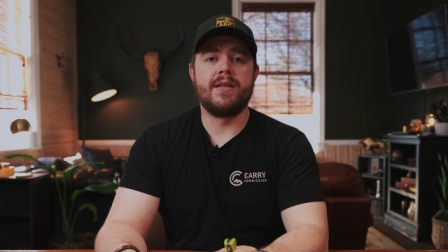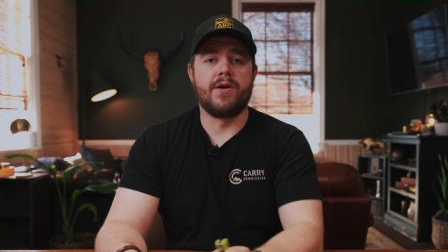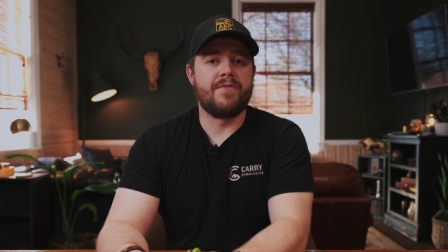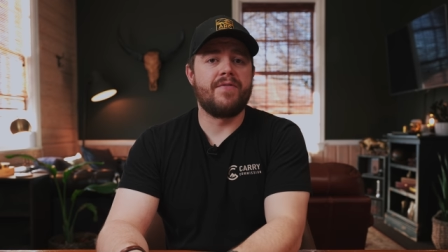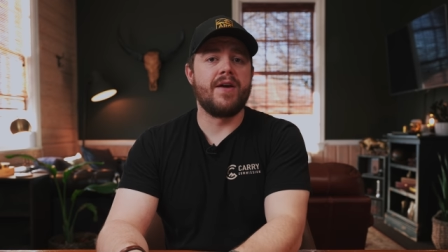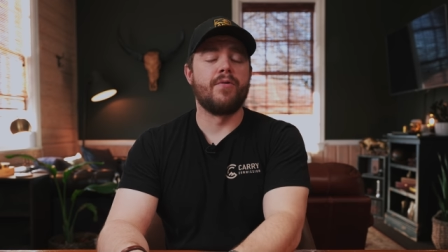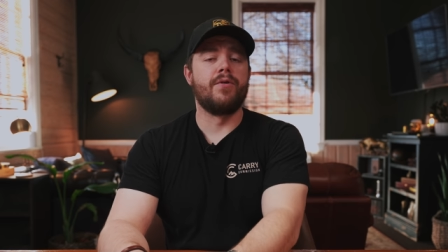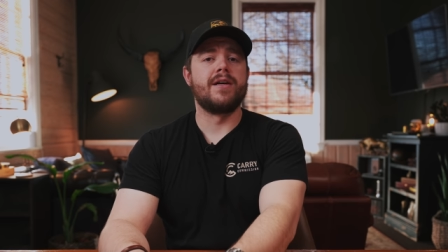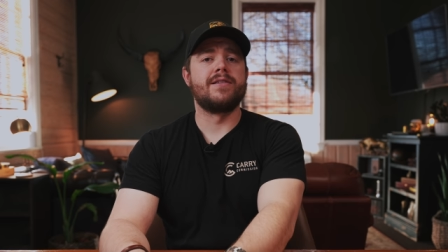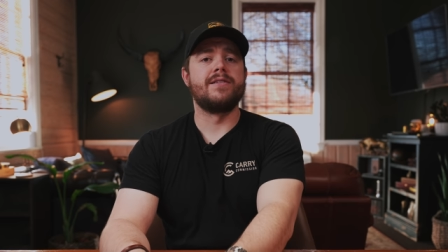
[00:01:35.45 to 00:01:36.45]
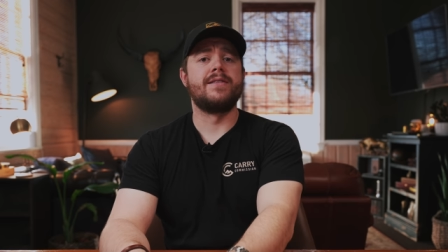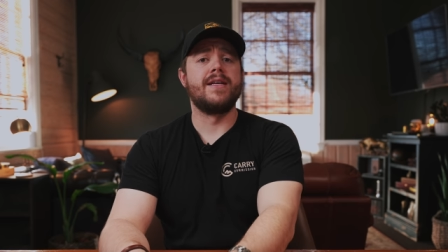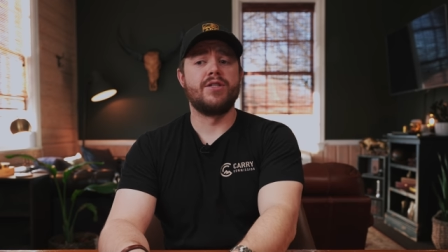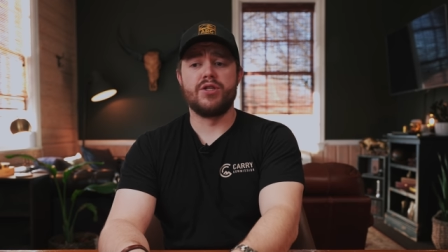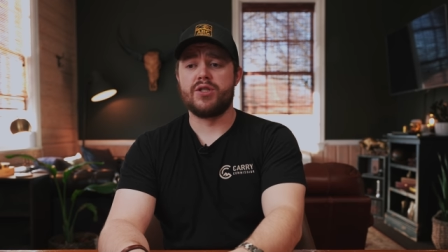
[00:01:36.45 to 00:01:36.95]
There are fake Rolexes
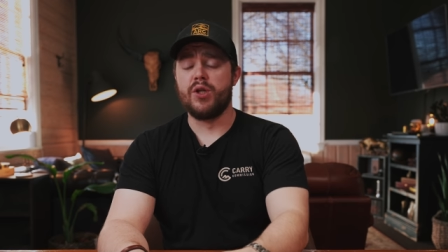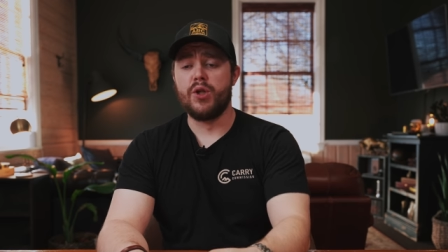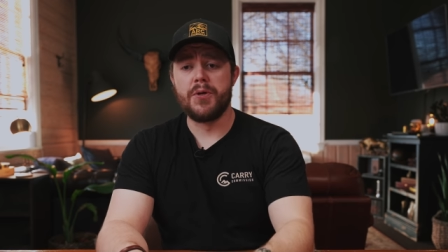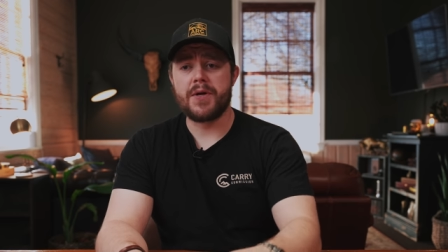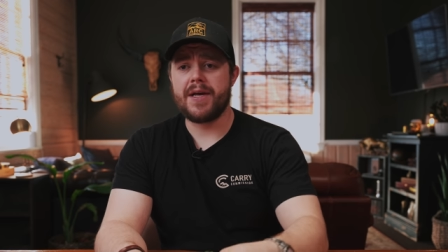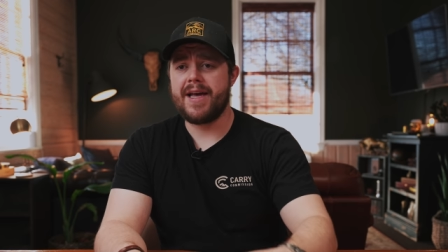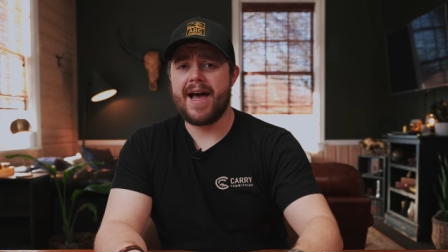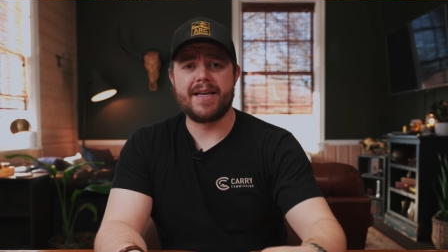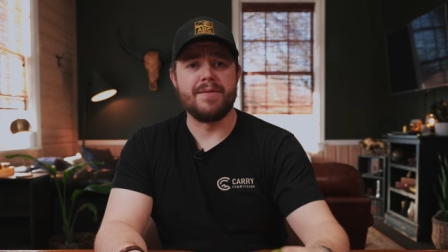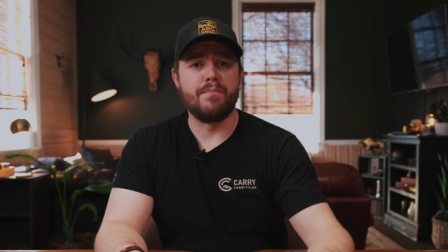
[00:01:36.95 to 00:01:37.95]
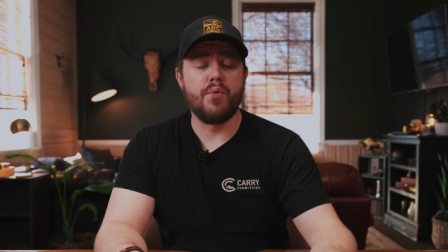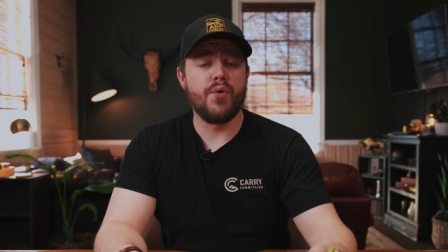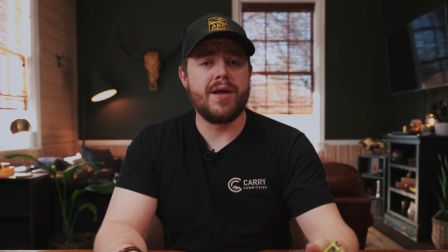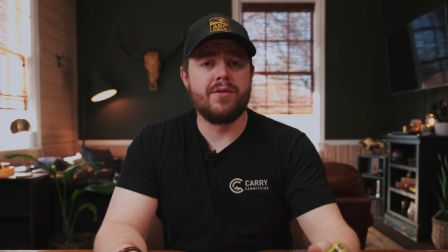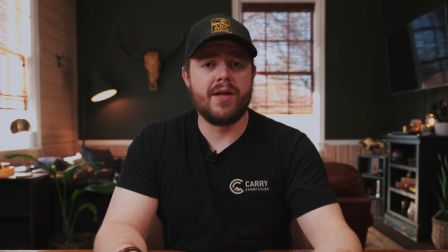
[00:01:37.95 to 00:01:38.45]
that just look, act, and
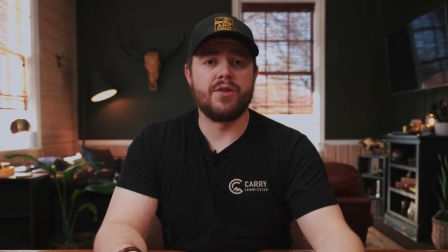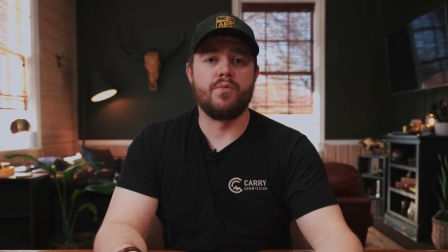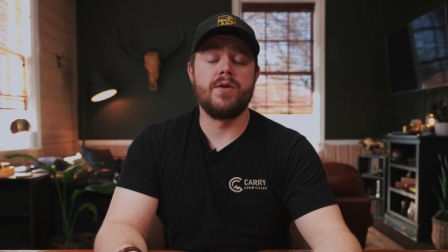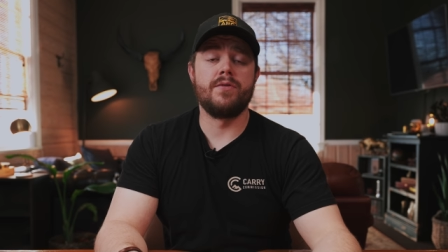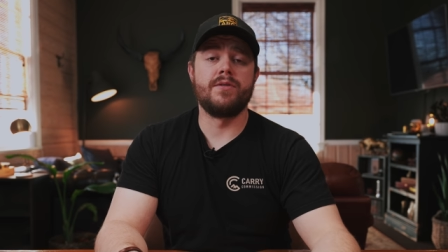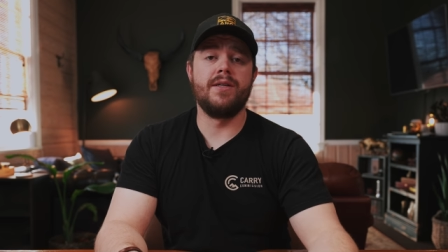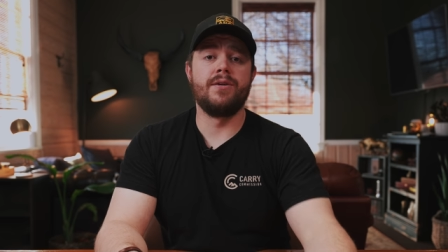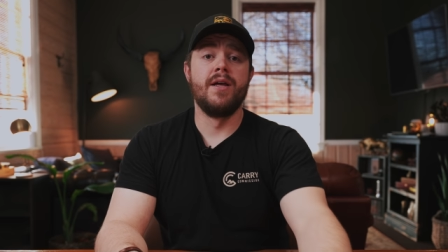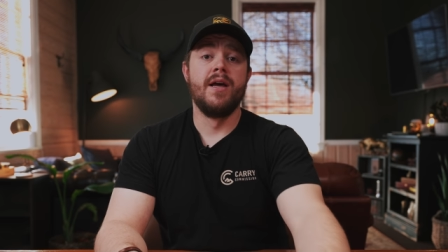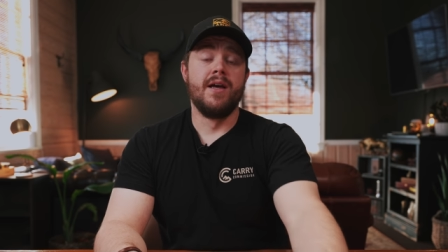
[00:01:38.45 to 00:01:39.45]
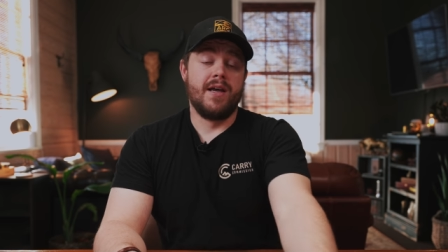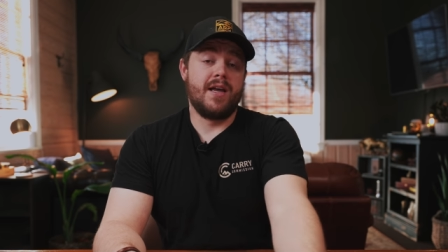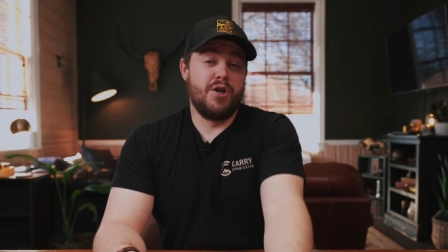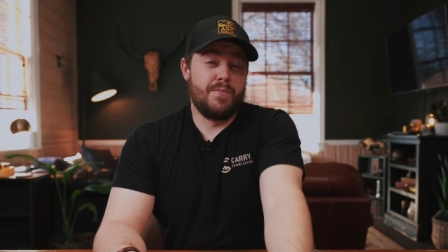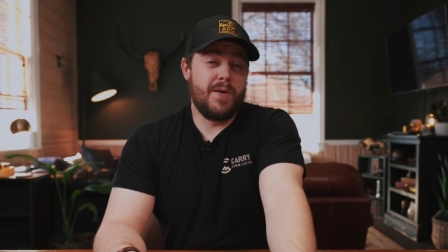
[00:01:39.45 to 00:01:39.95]
breathe like the real deal,
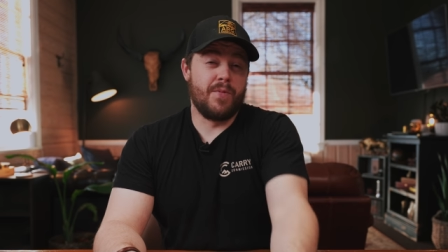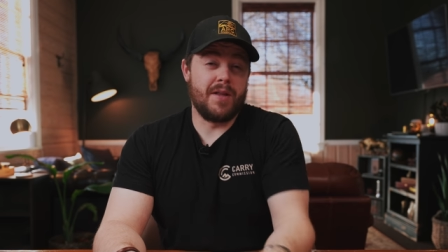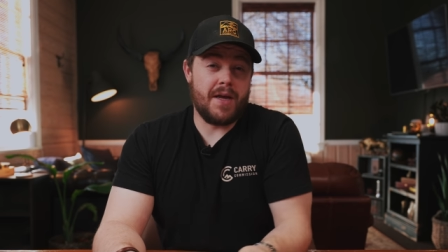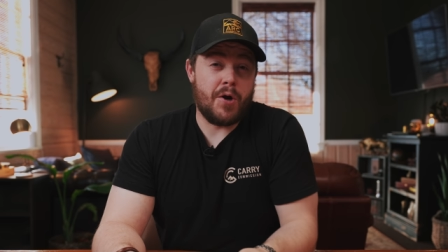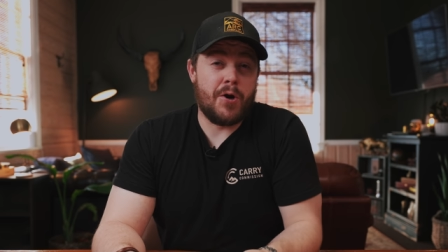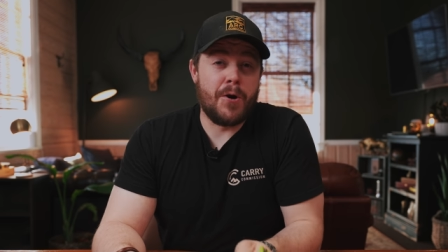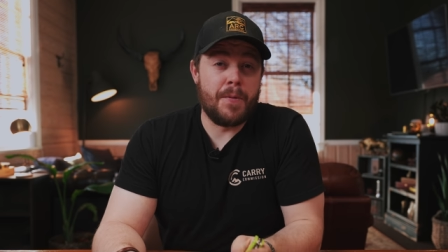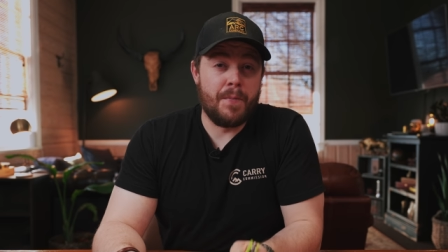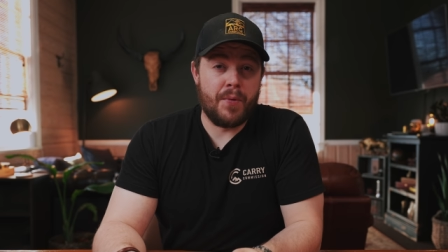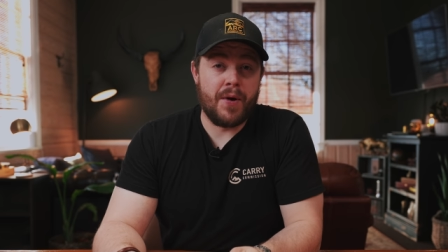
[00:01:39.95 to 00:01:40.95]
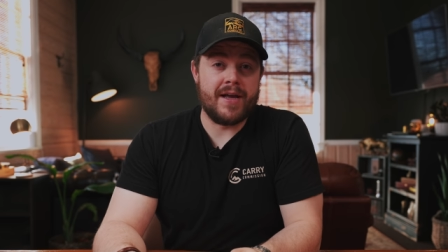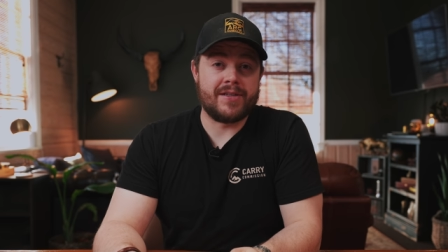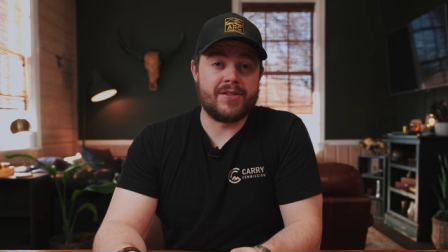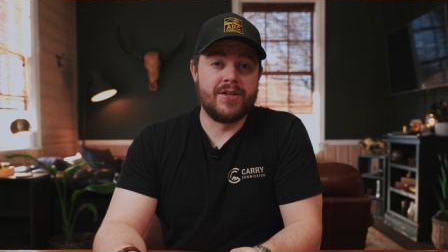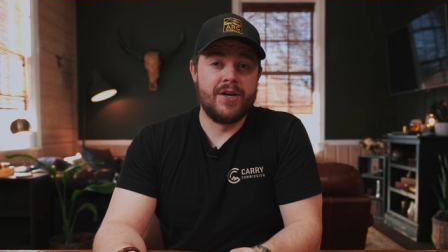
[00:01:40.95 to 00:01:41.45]
and you'd be really
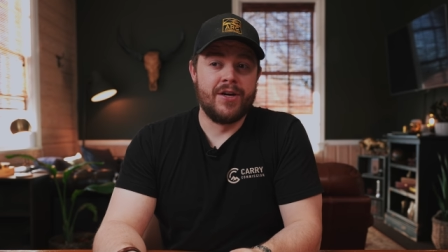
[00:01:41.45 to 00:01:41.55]
hard-pressed